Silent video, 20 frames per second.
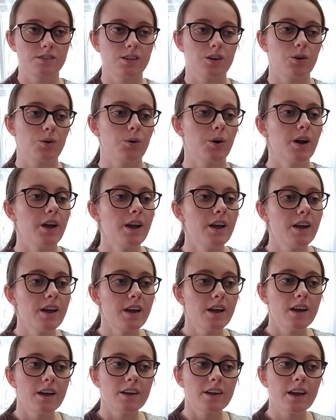So
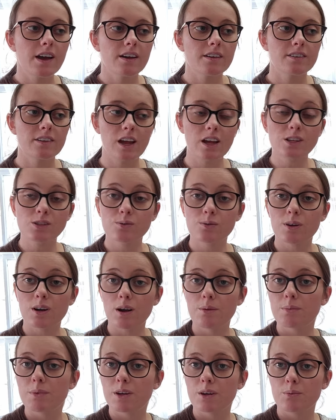yeah, that's what
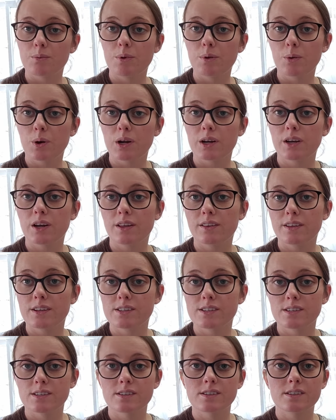I'm going to be working on
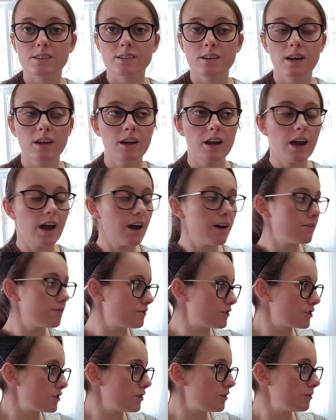this
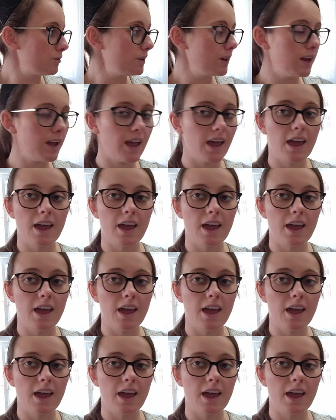afternoon.